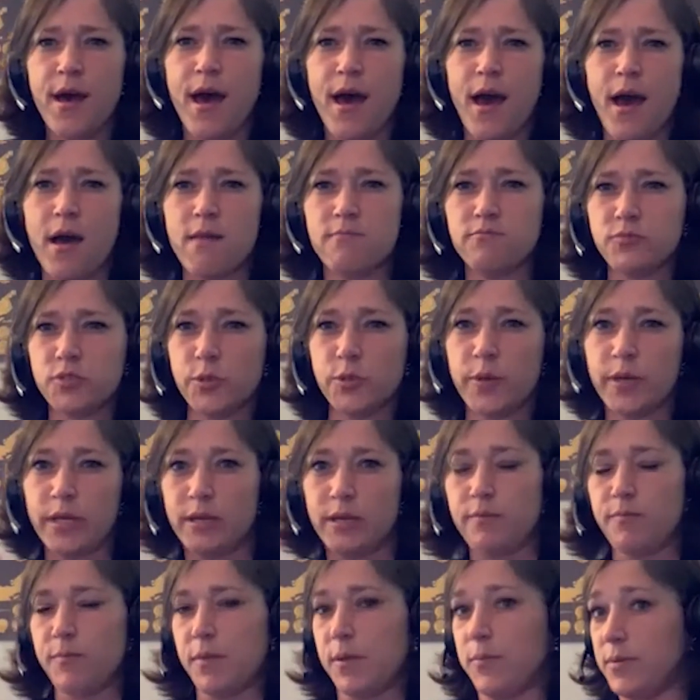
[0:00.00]
Do you want
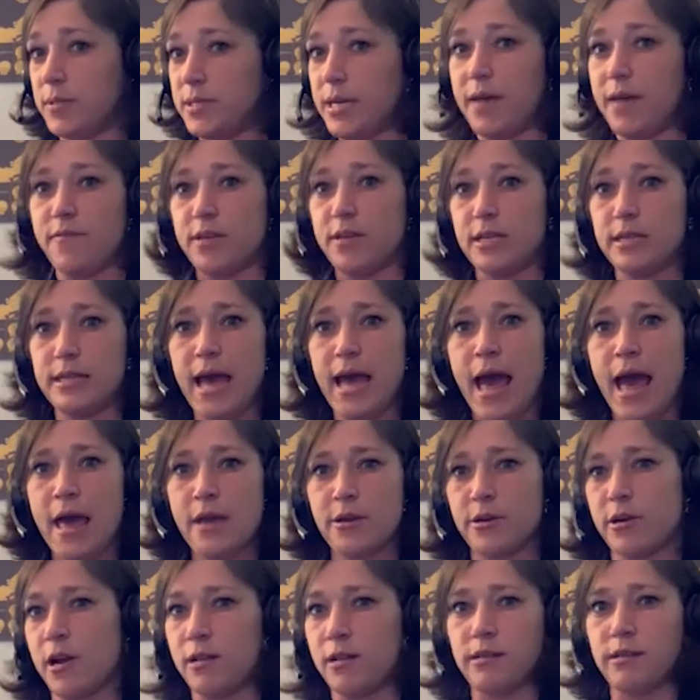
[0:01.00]
to maybe dive into
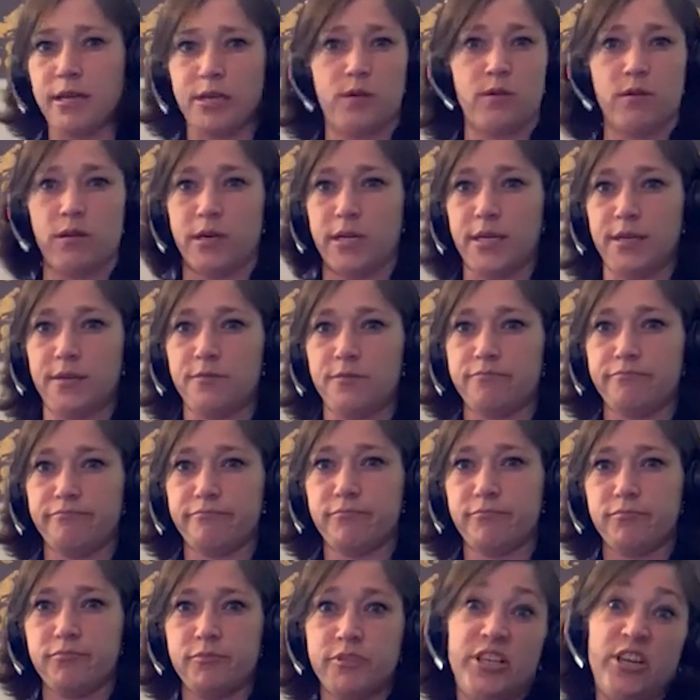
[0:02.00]
that, or I'll let you kind of,
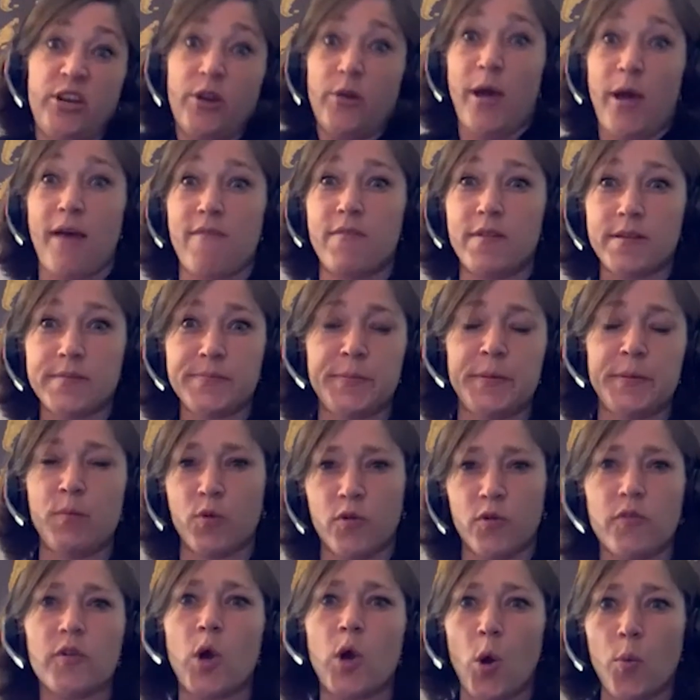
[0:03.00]
have this be
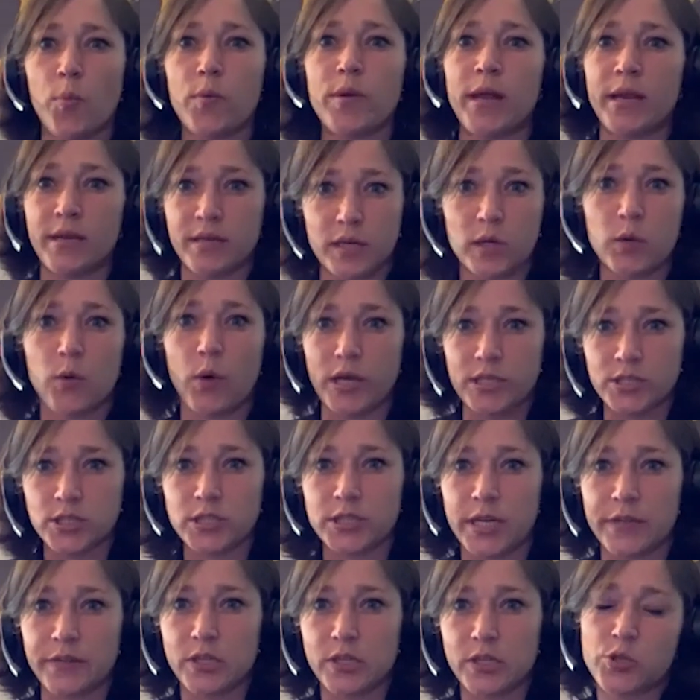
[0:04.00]
more of an open-ended
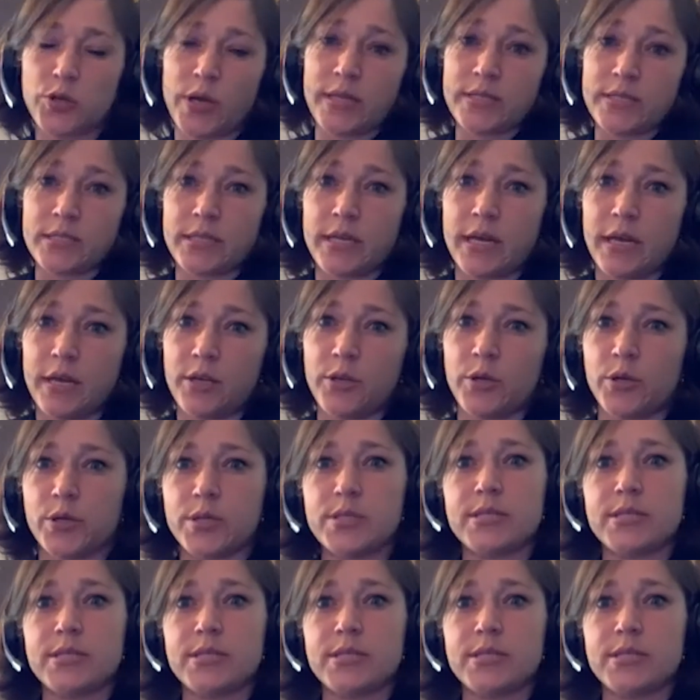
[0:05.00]
question on the trends that you're